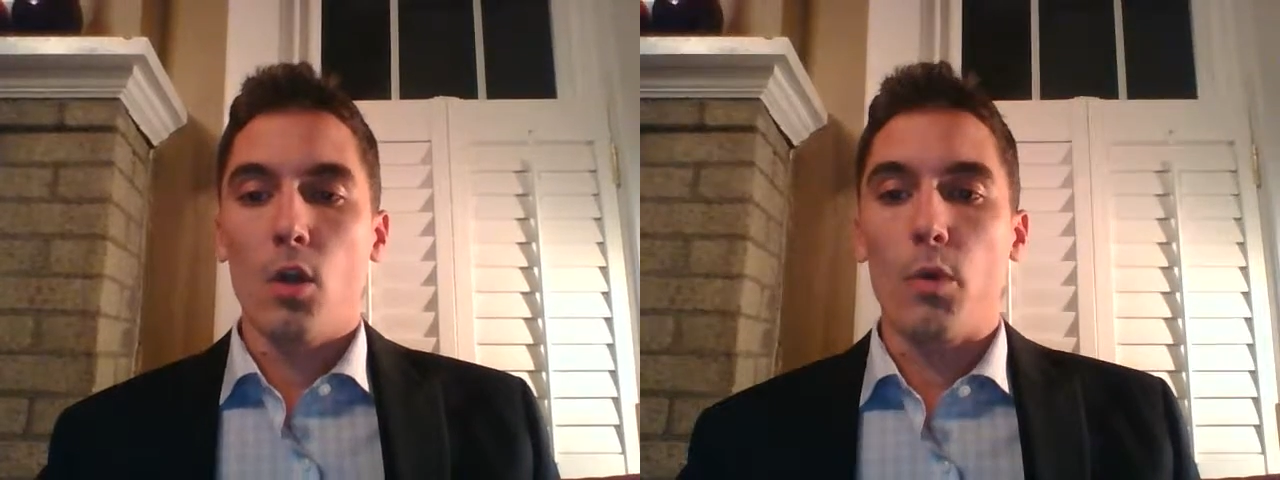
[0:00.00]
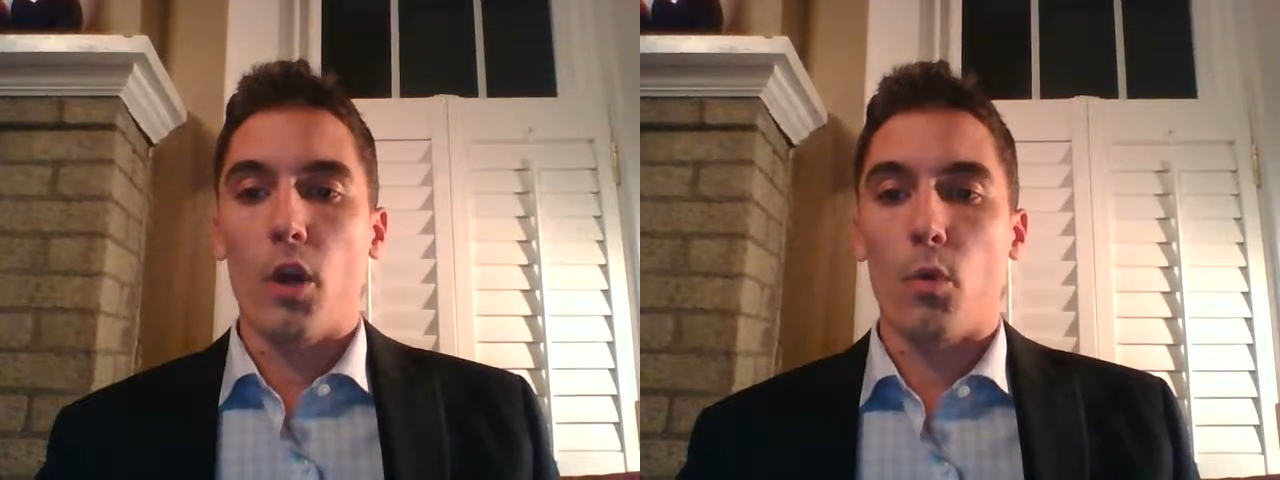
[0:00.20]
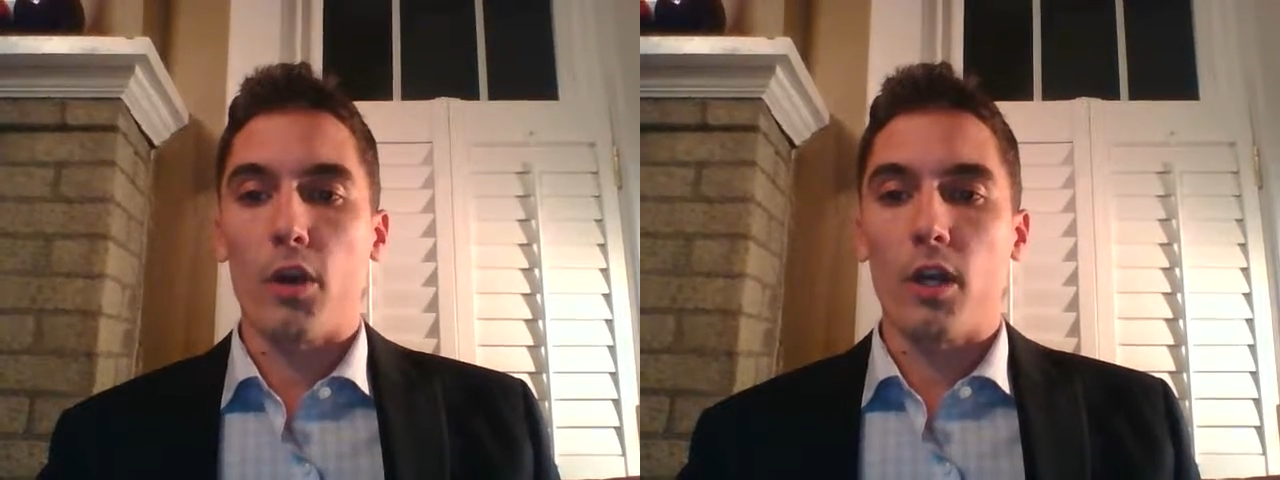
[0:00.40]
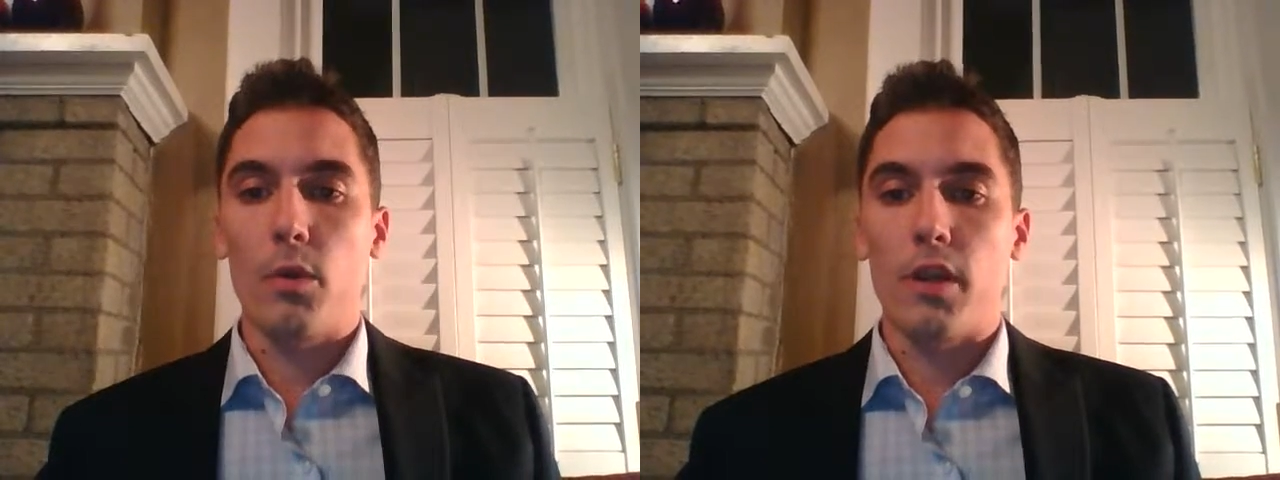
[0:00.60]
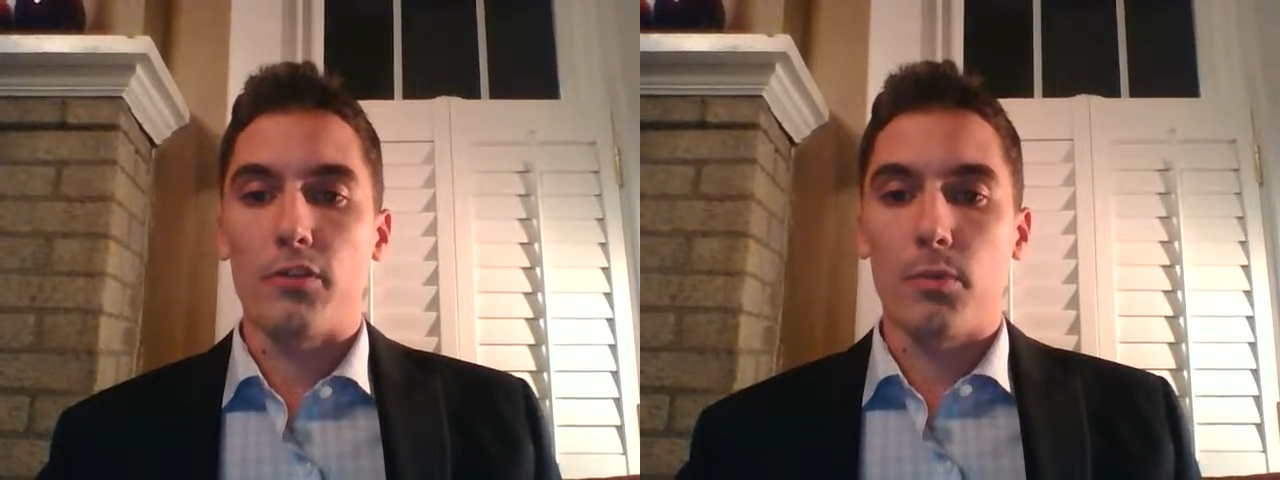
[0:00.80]
We are working
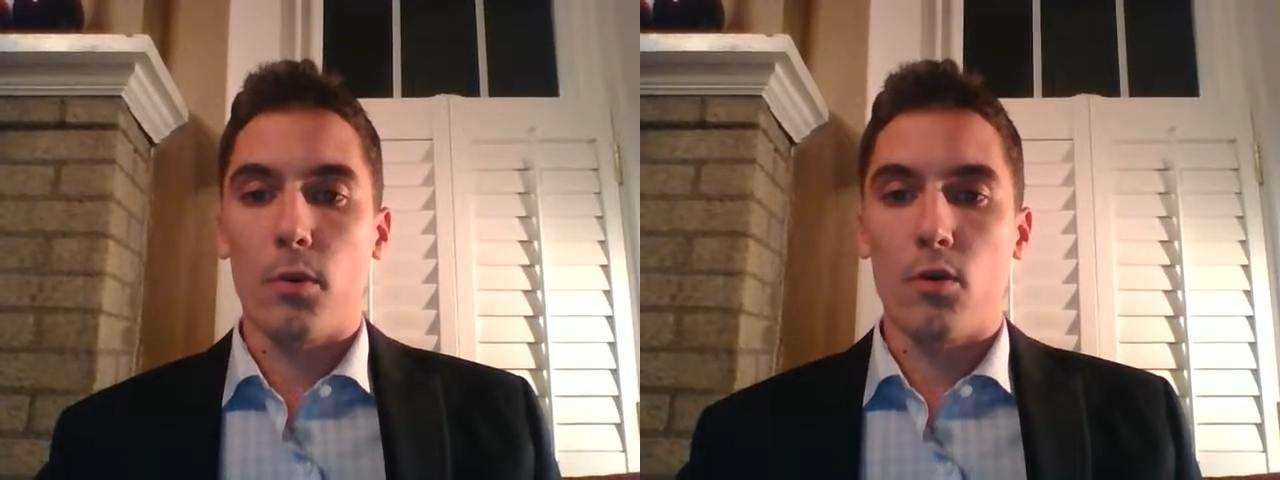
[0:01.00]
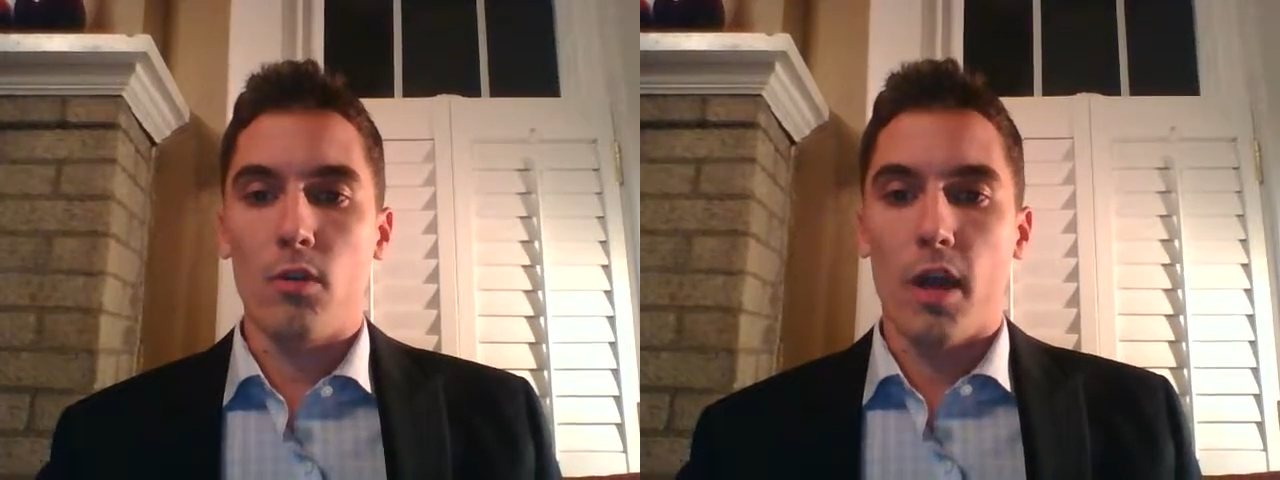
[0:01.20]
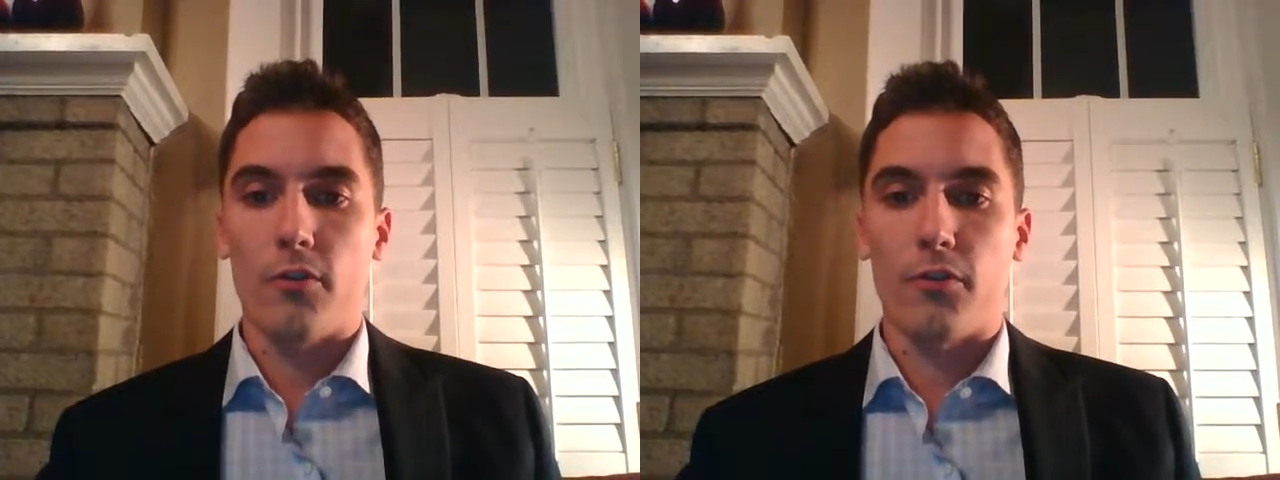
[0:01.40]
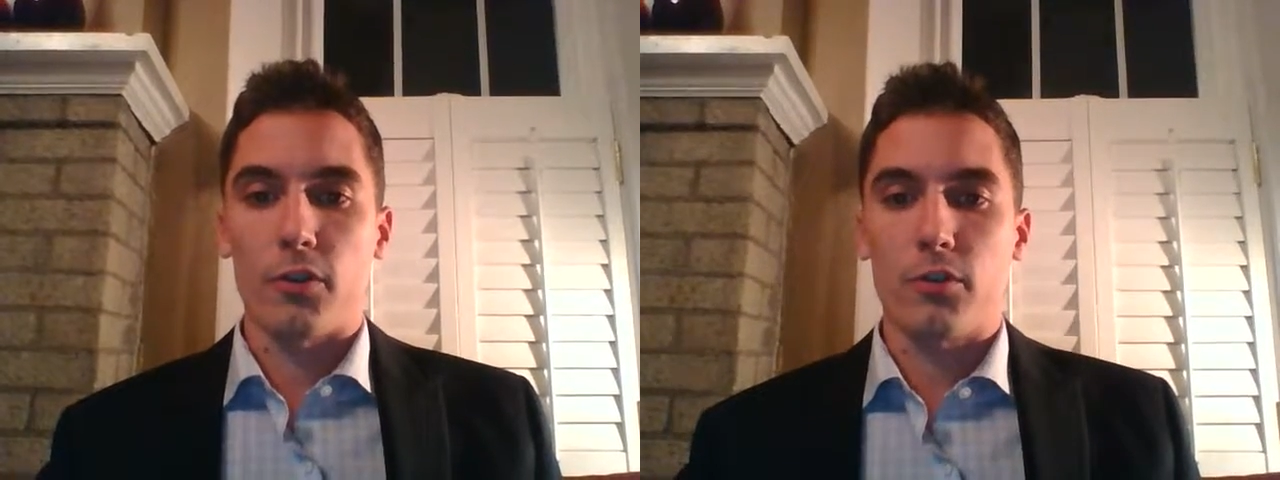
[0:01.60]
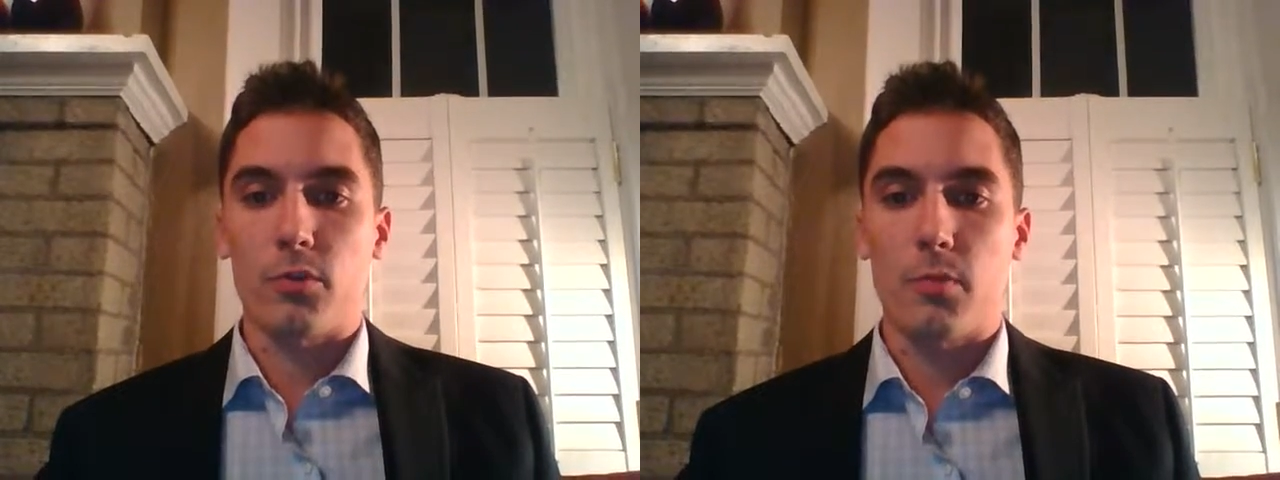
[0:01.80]
with Interpol and
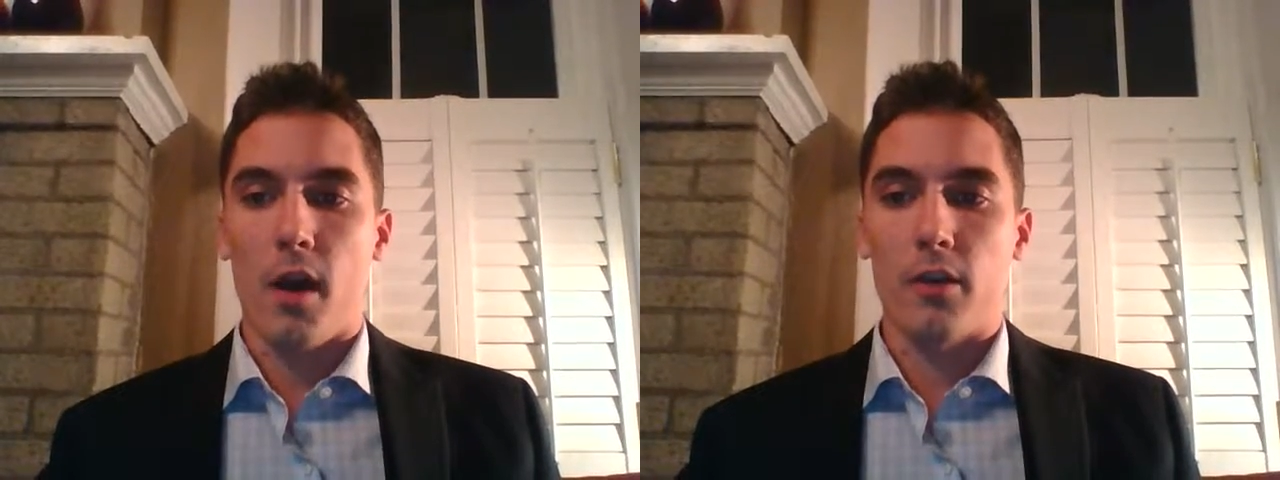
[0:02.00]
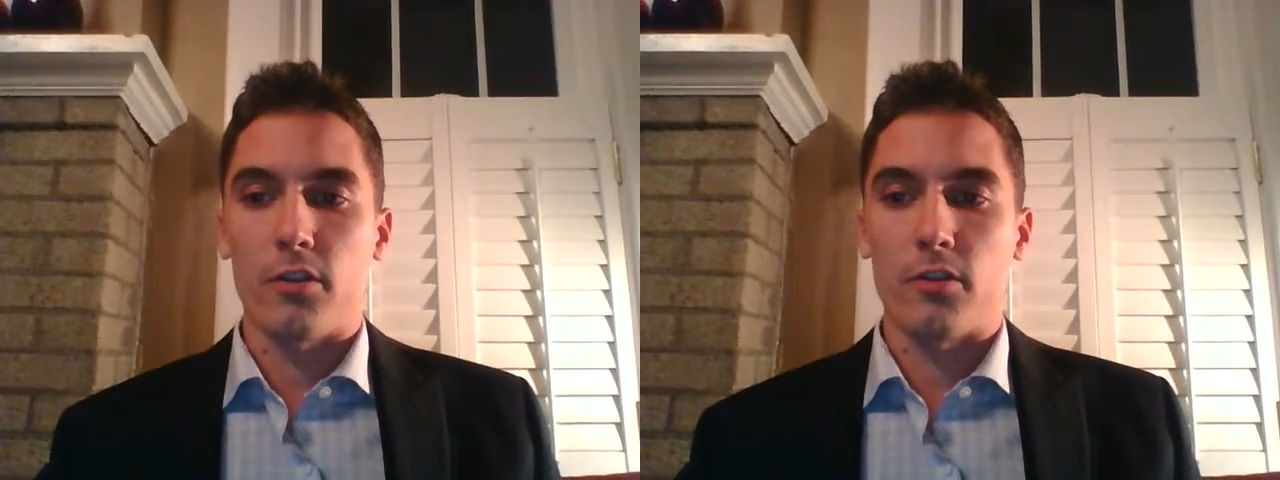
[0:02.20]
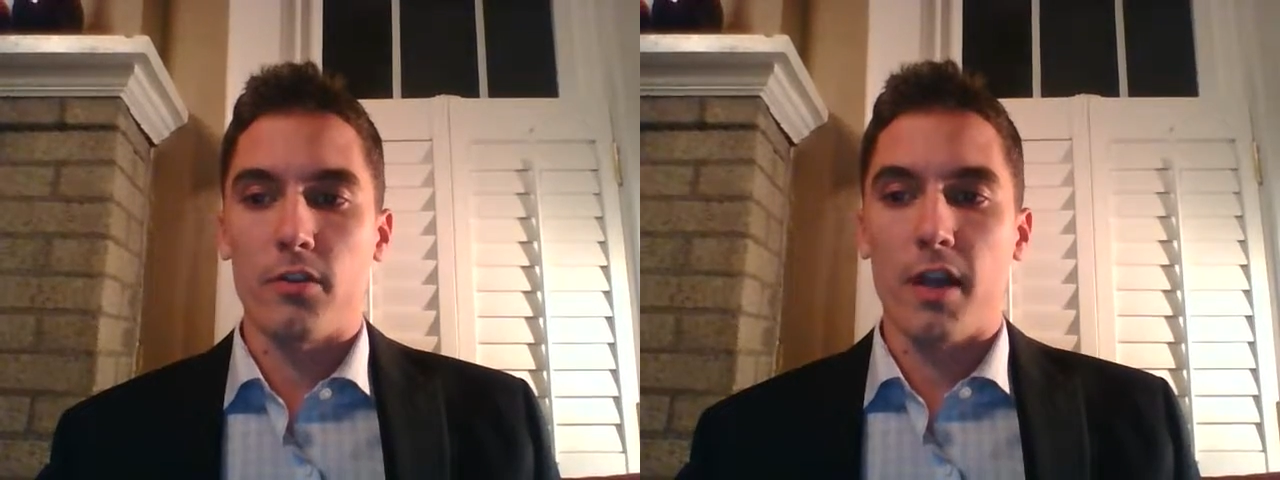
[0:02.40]
first responders